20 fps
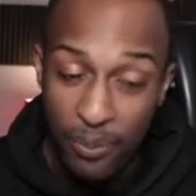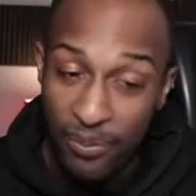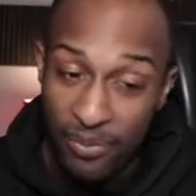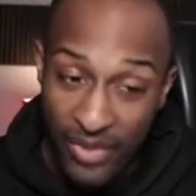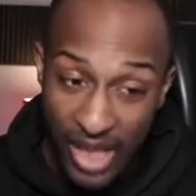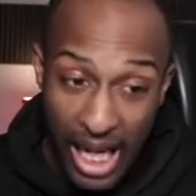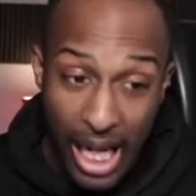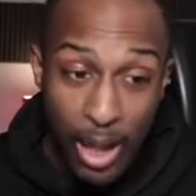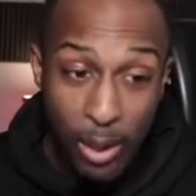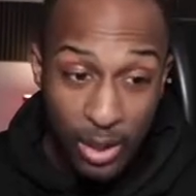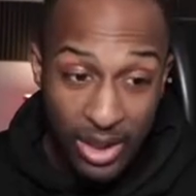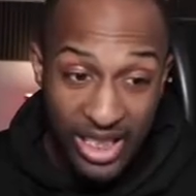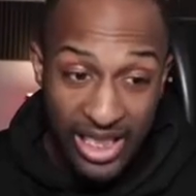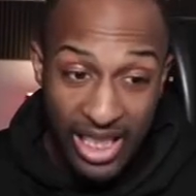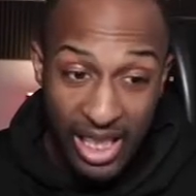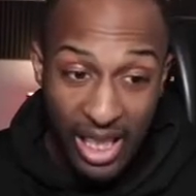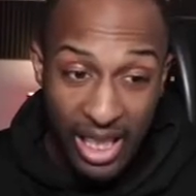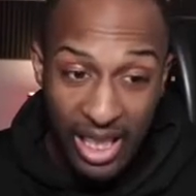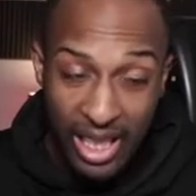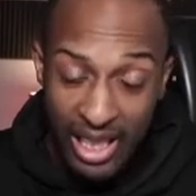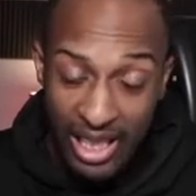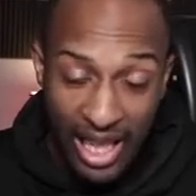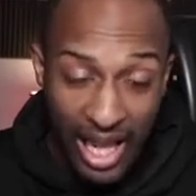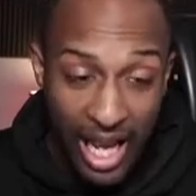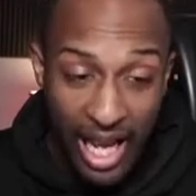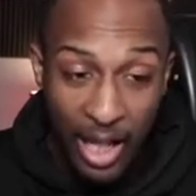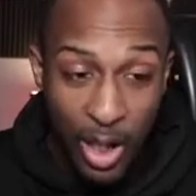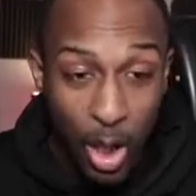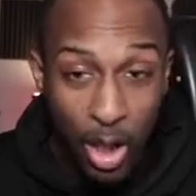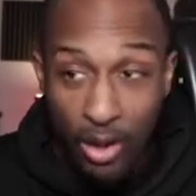That was good. I
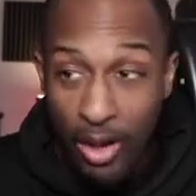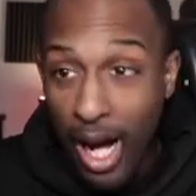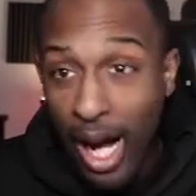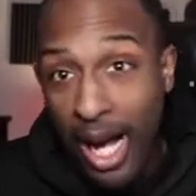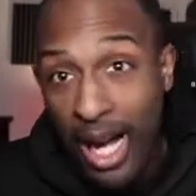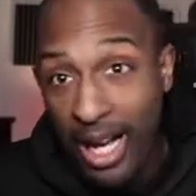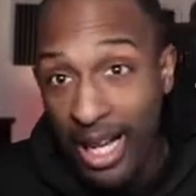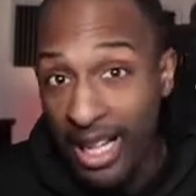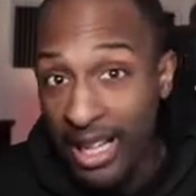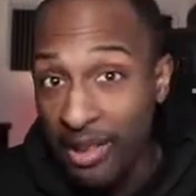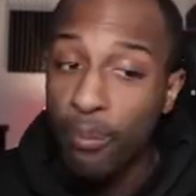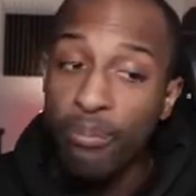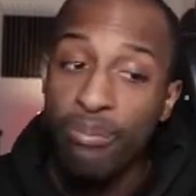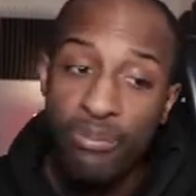ain't gonna lie.